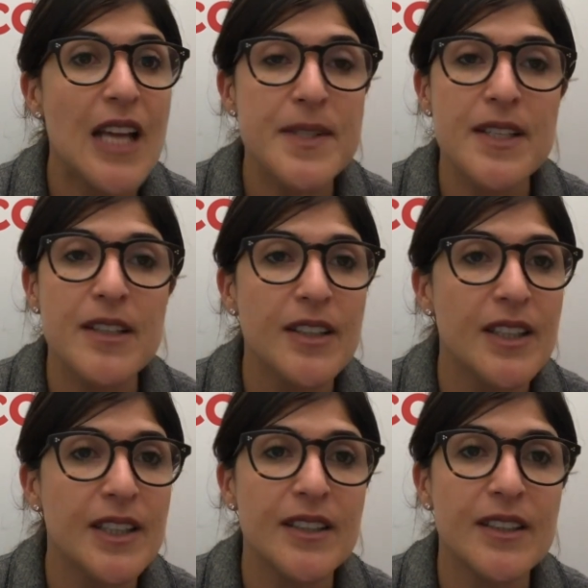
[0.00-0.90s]

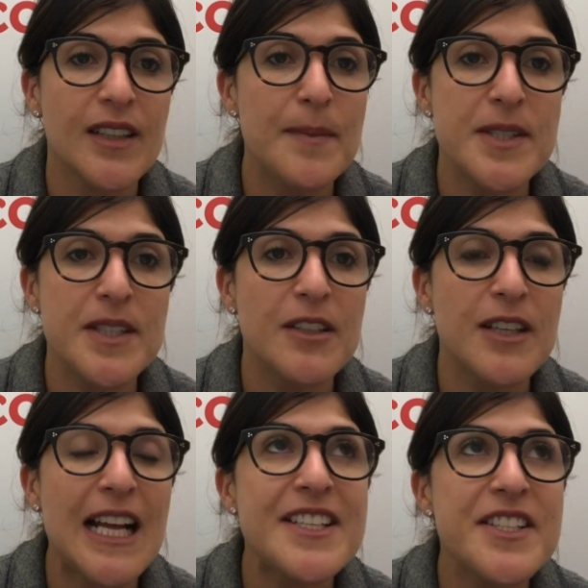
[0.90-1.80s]
Absolutely.
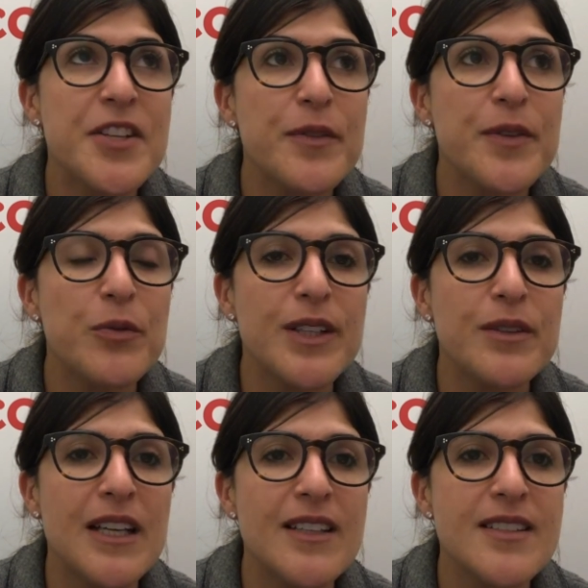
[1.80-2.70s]
I just heard of
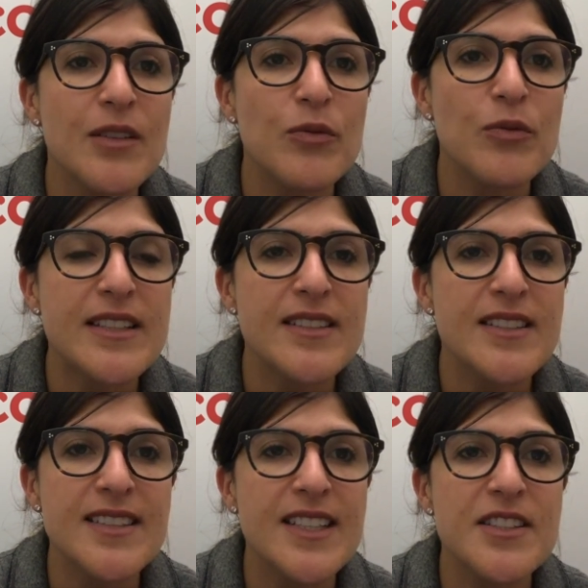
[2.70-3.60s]
a recent
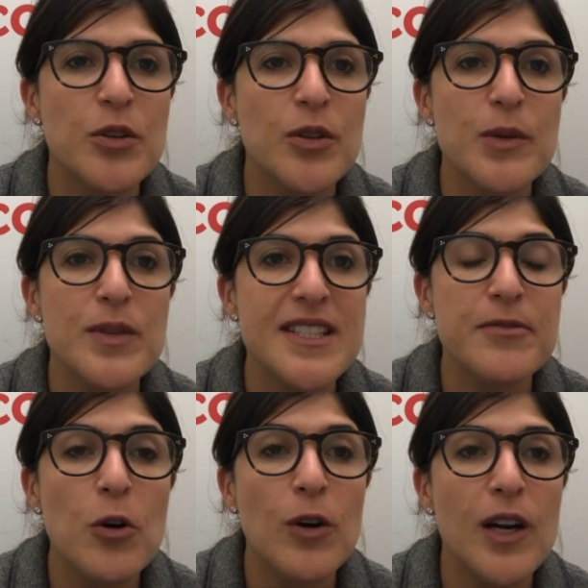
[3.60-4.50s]
success story with
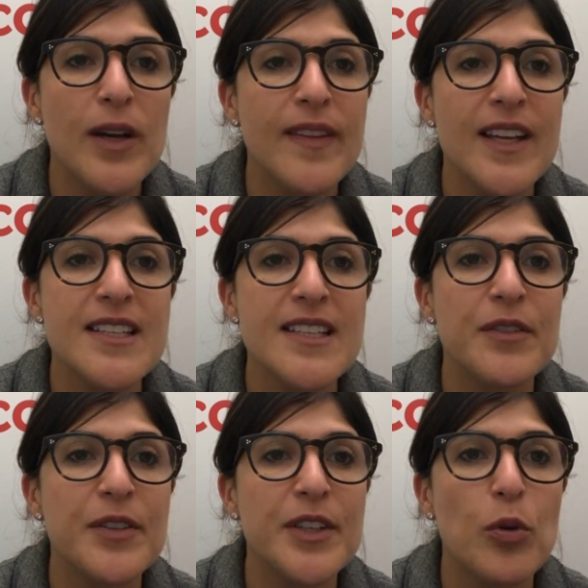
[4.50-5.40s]
Sephora where they
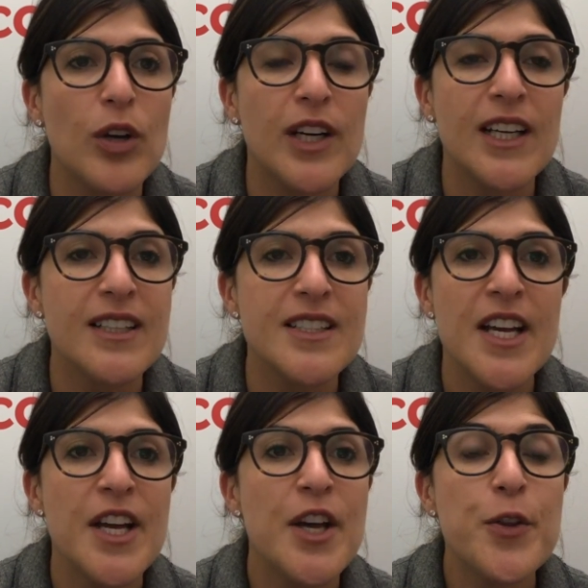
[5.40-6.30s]
discovered a product
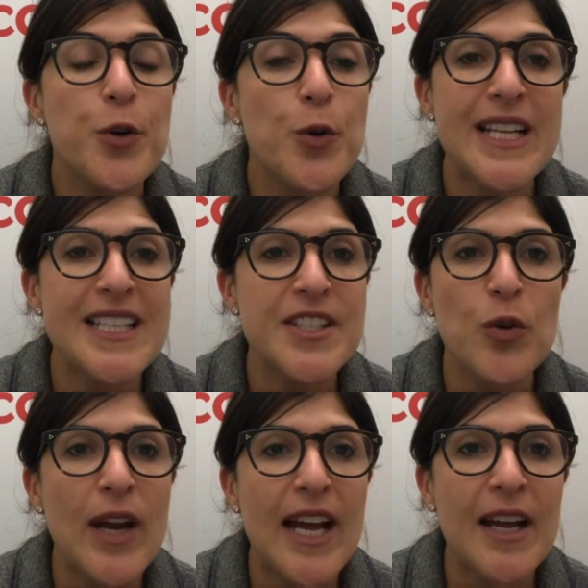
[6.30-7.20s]
through
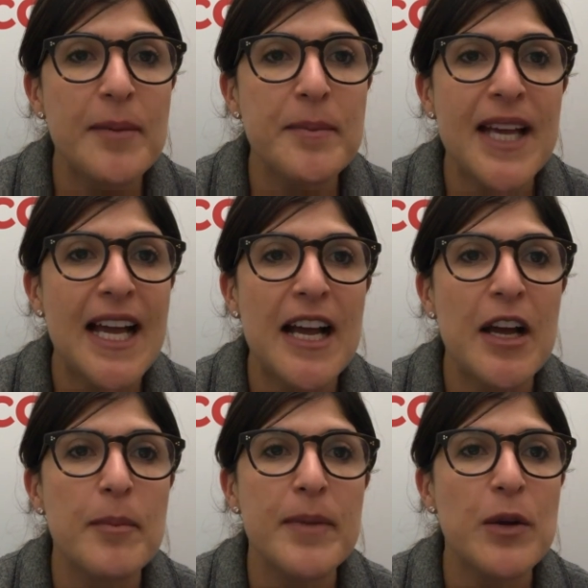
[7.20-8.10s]
Instagram.
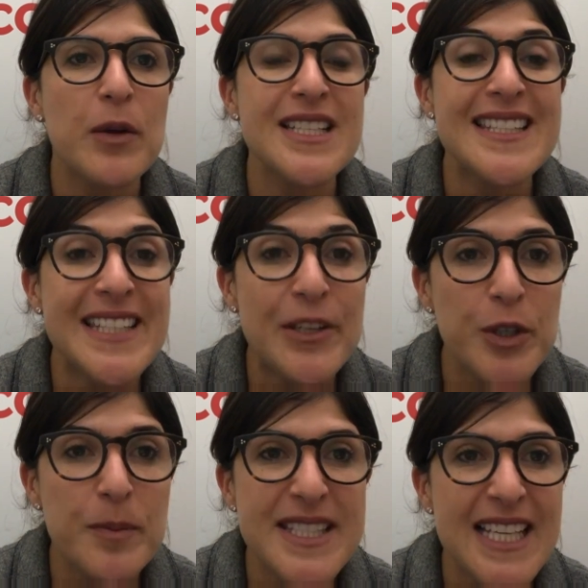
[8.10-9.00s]
It was a
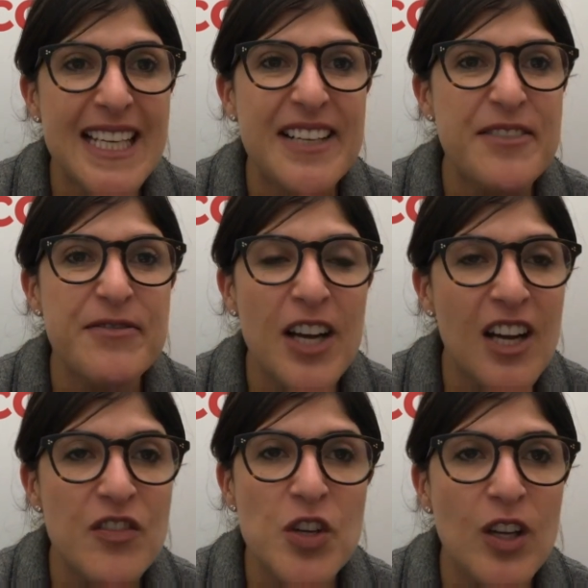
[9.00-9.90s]
serum selling at
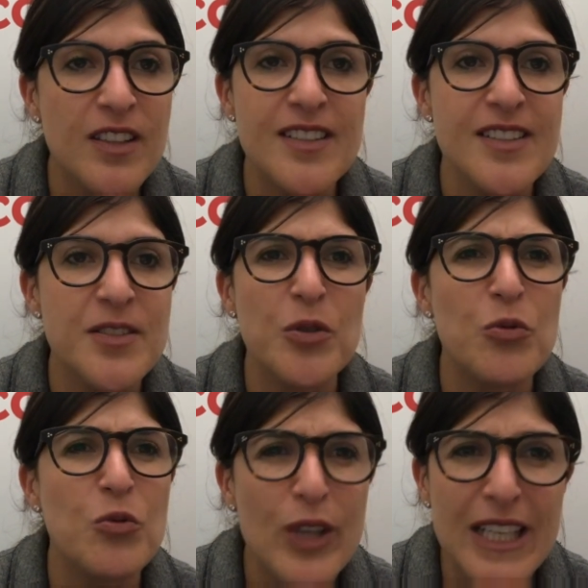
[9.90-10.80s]
$5 or a
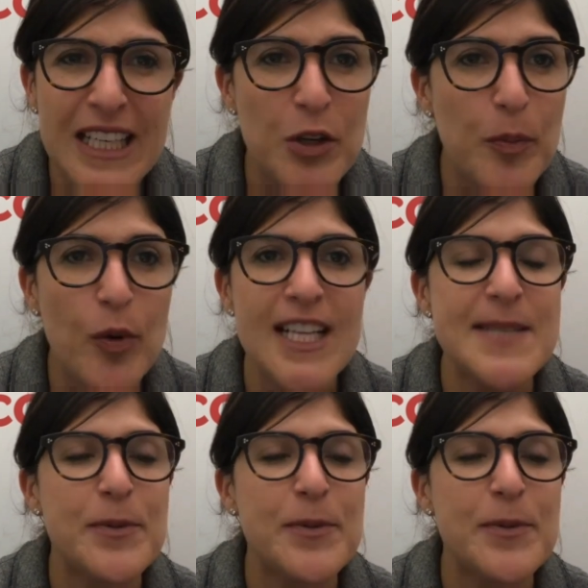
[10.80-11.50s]
really low price